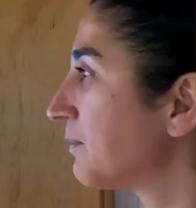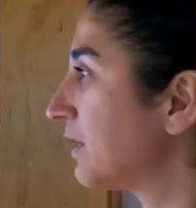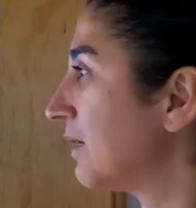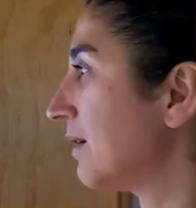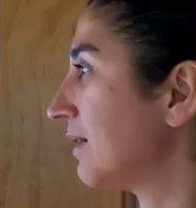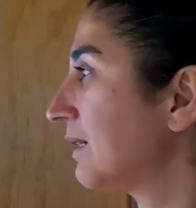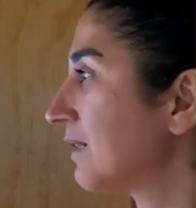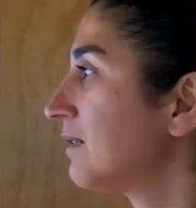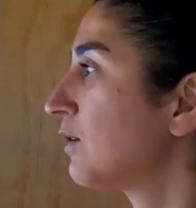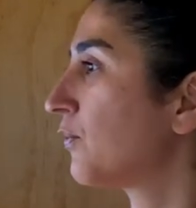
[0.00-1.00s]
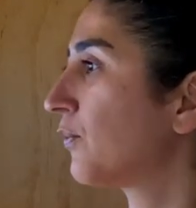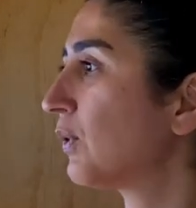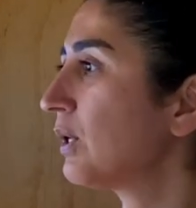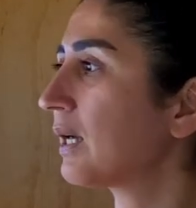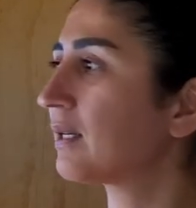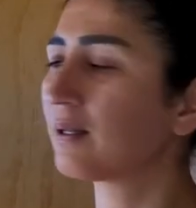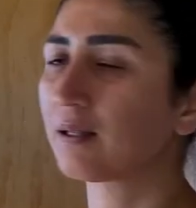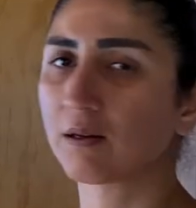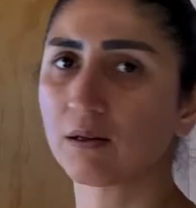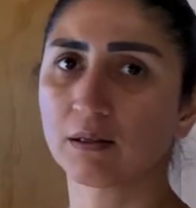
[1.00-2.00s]
extent of work and
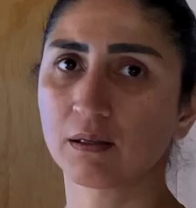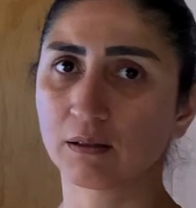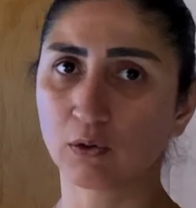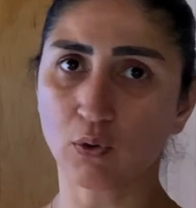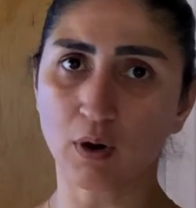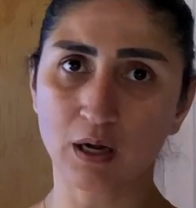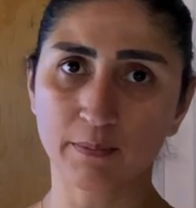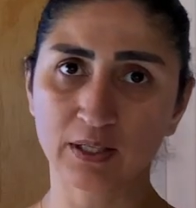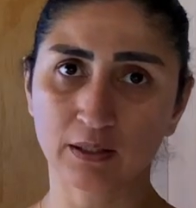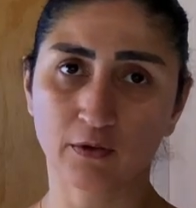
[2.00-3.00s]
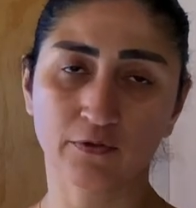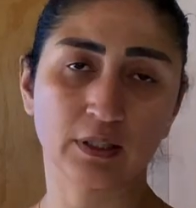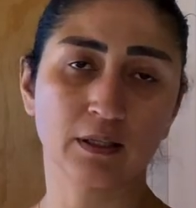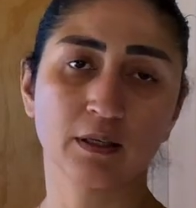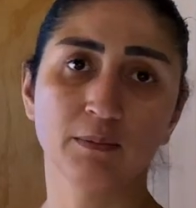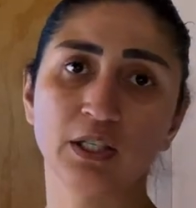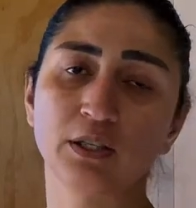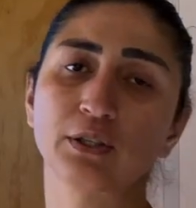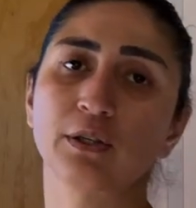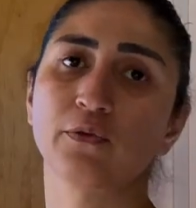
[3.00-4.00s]
discuss the requirements of the
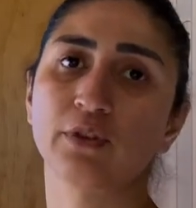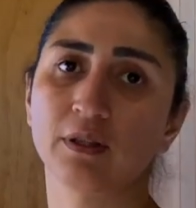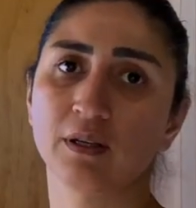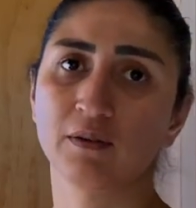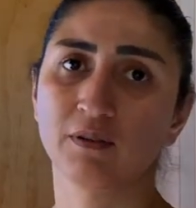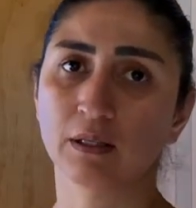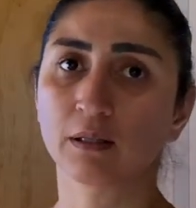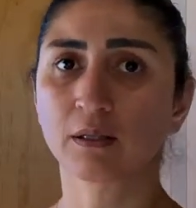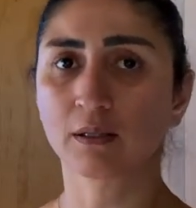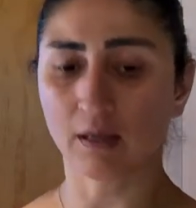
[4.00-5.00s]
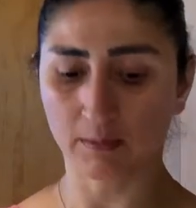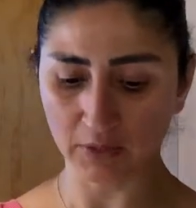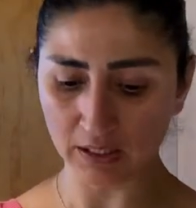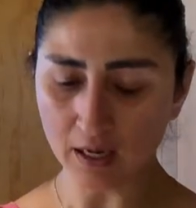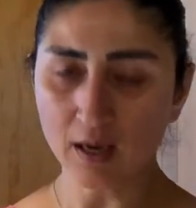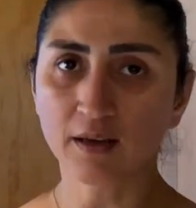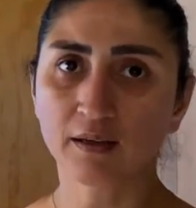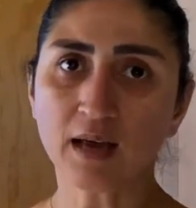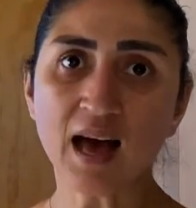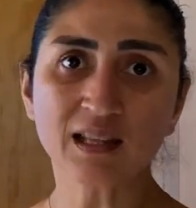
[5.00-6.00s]
termination of the services. This can be
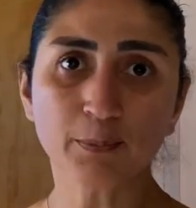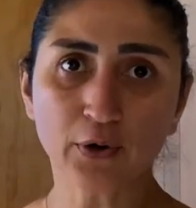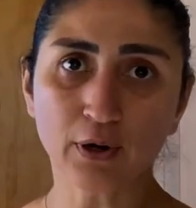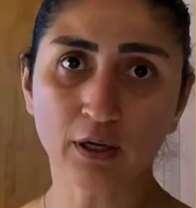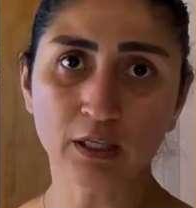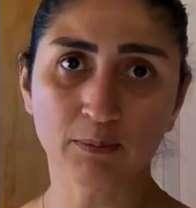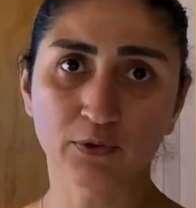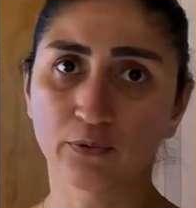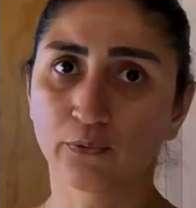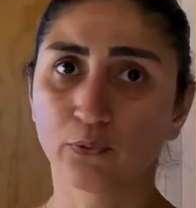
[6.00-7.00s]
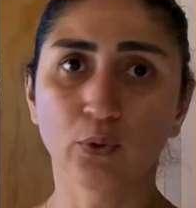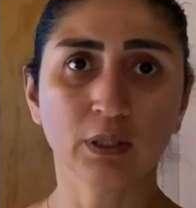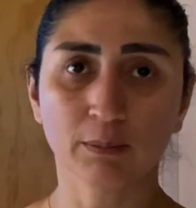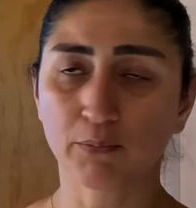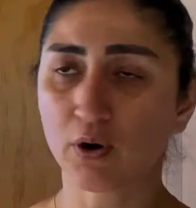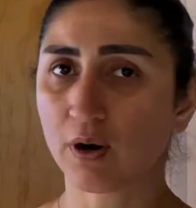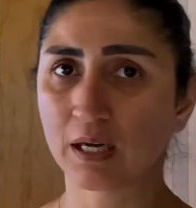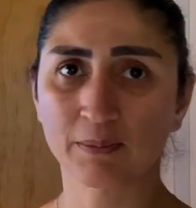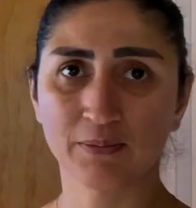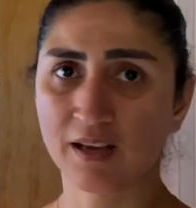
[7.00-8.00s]
gas pipes, water
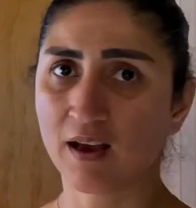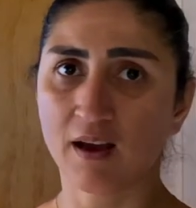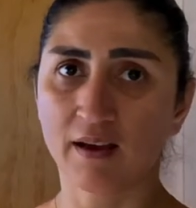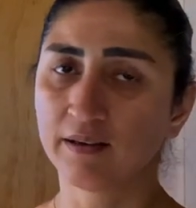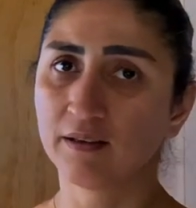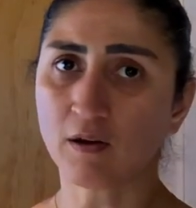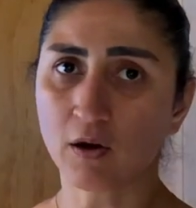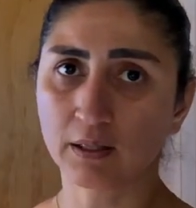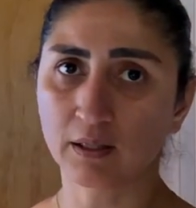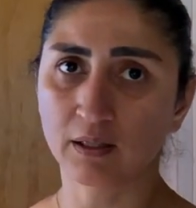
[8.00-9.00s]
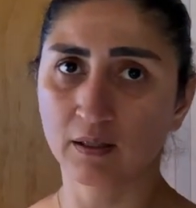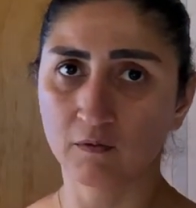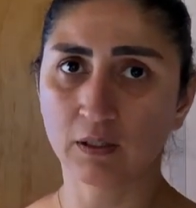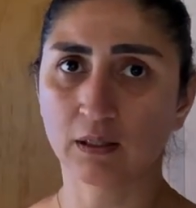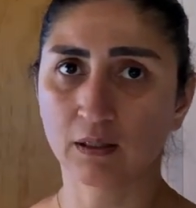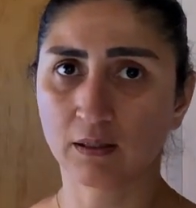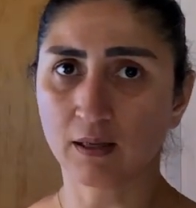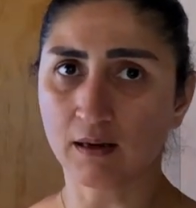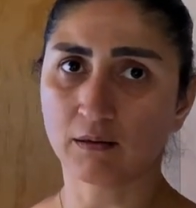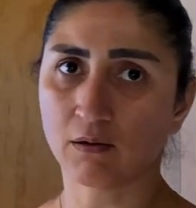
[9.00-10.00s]
pipes, any other services
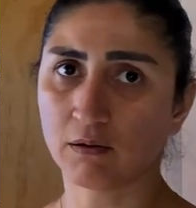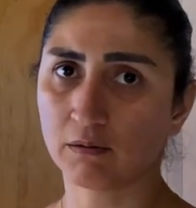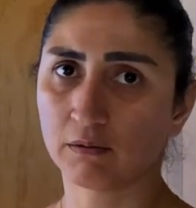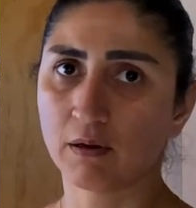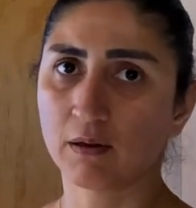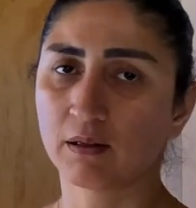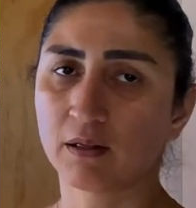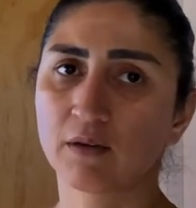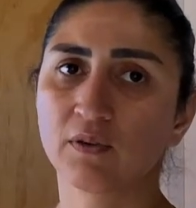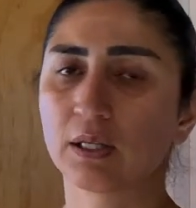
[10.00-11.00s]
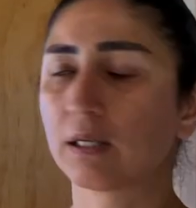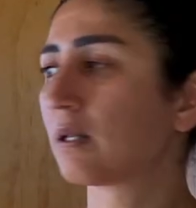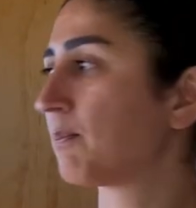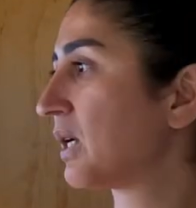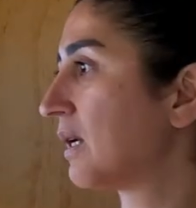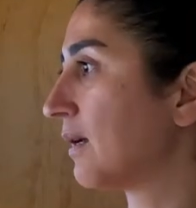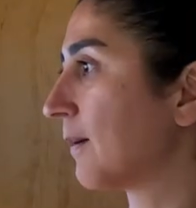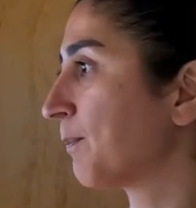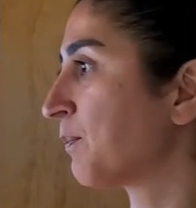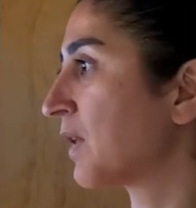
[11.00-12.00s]
that are servicing the
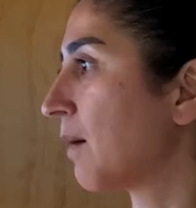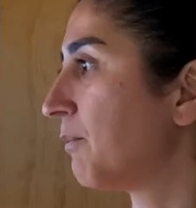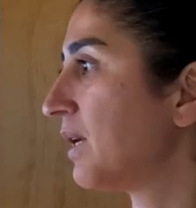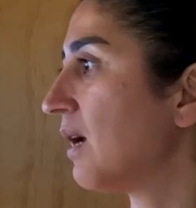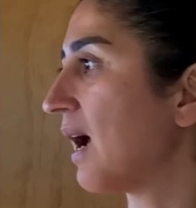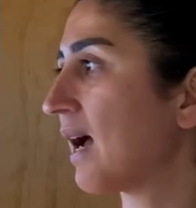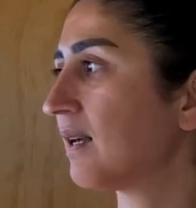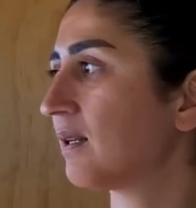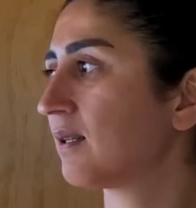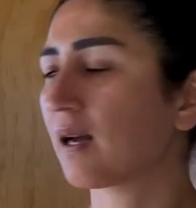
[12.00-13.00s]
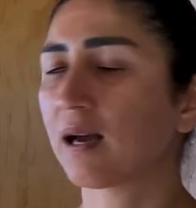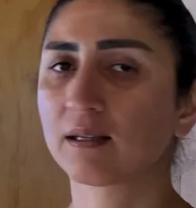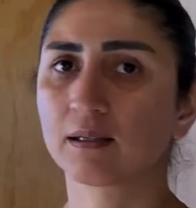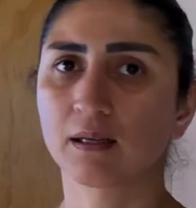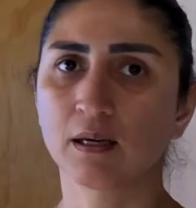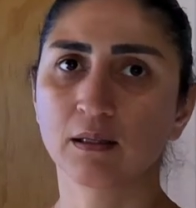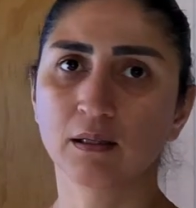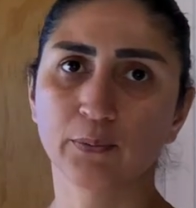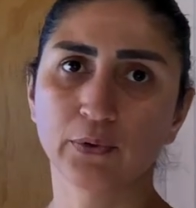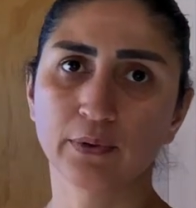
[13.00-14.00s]
building. Be handling and
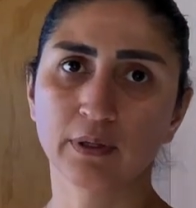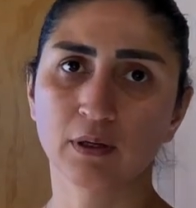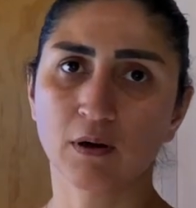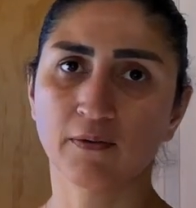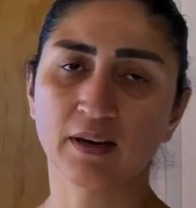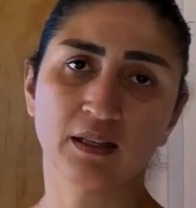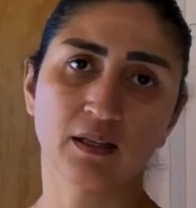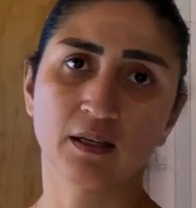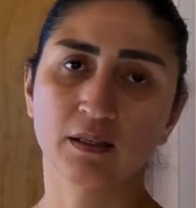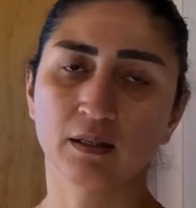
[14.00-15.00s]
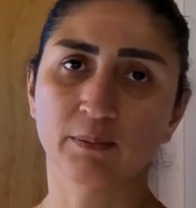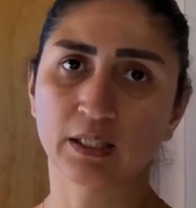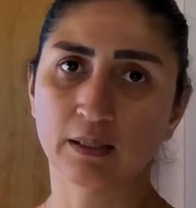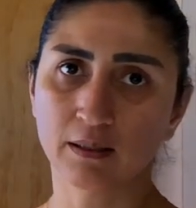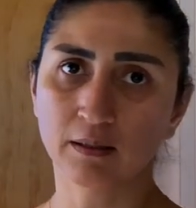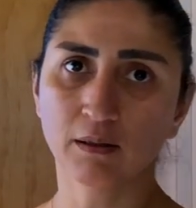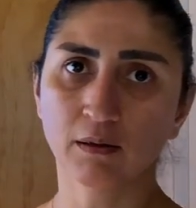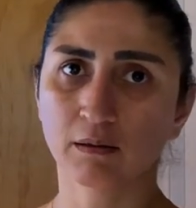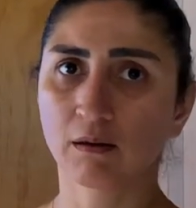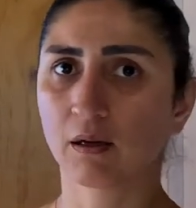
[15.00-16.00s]
disposing of hazardous
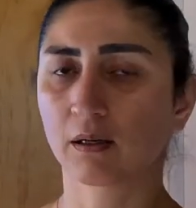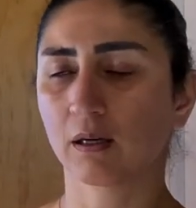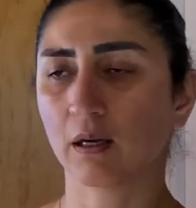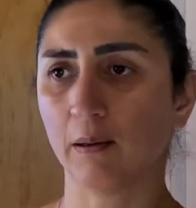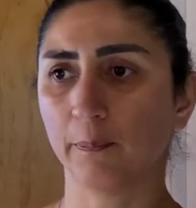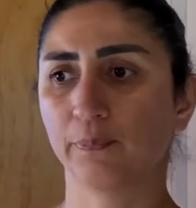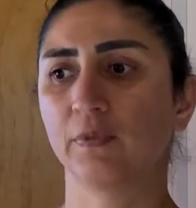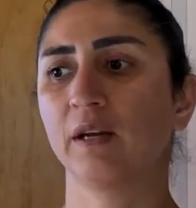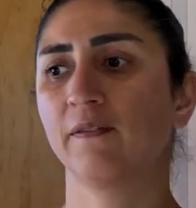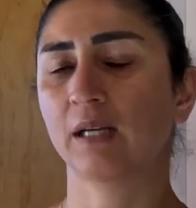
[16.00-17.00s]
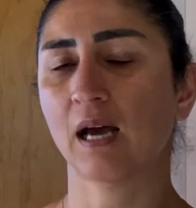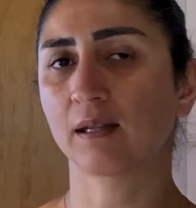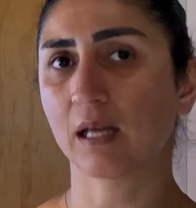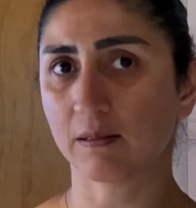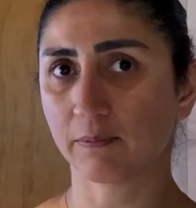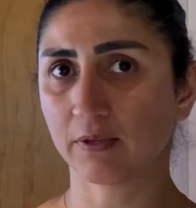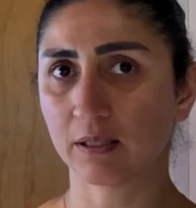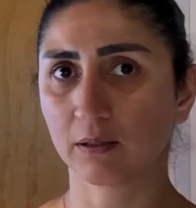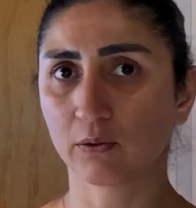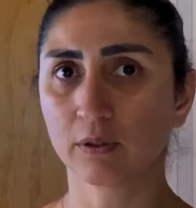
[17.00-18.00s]
material, like if it has
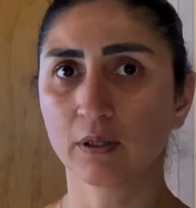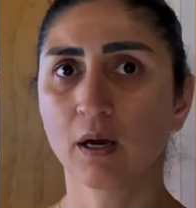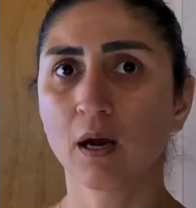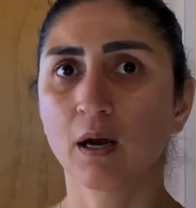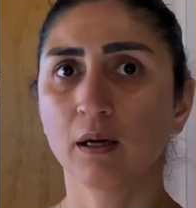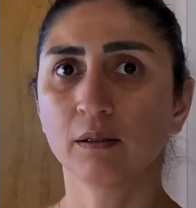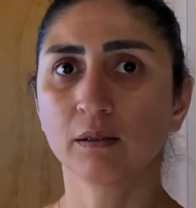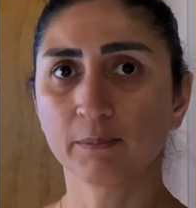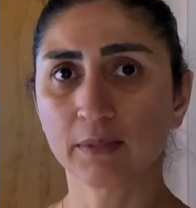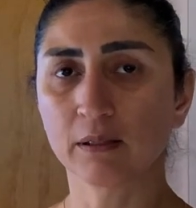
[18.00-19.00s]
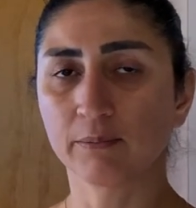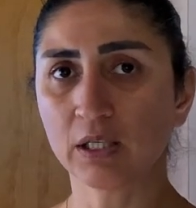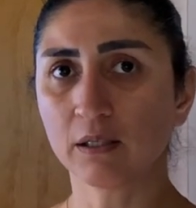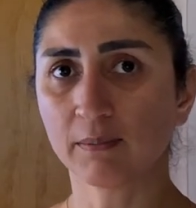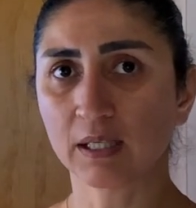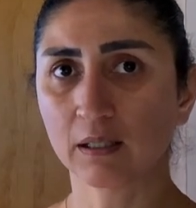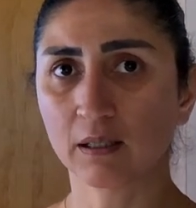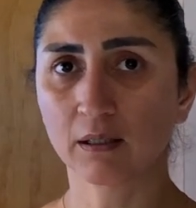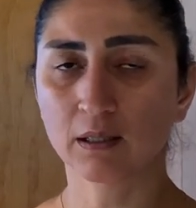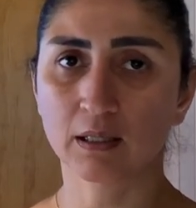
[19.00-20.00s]
asbestos in the building
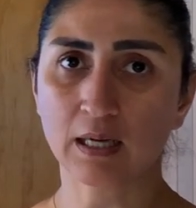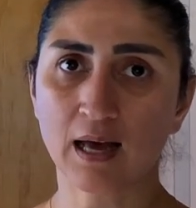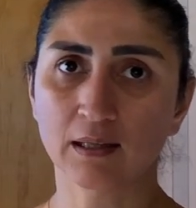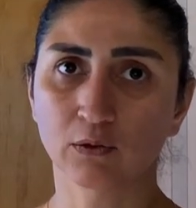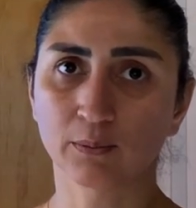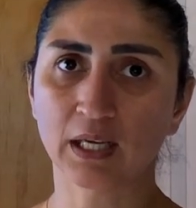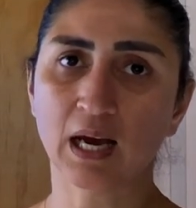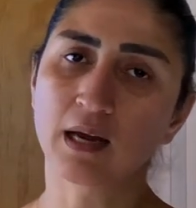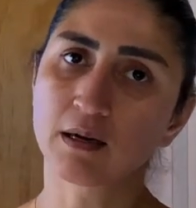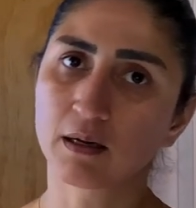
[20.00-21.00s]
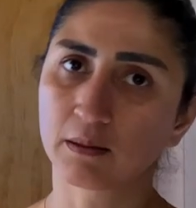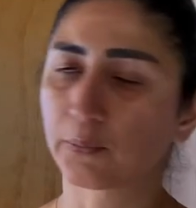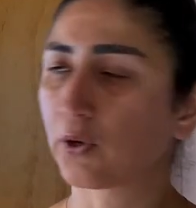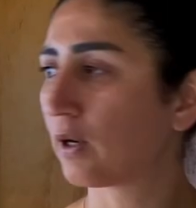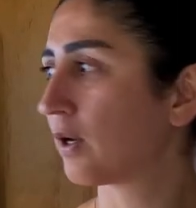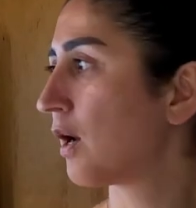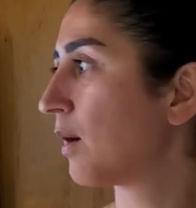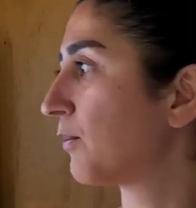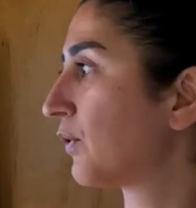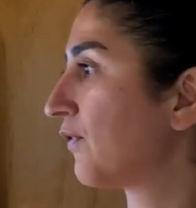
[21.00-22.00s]
material, it has to be handled by
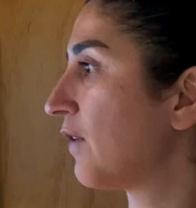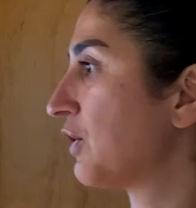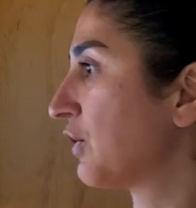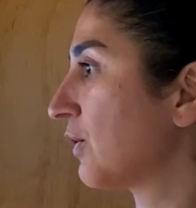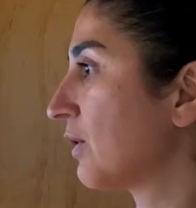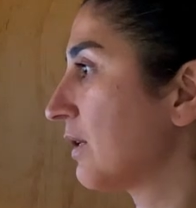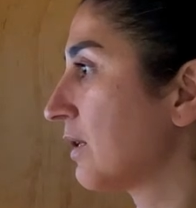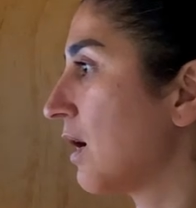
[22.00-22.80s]
professionals.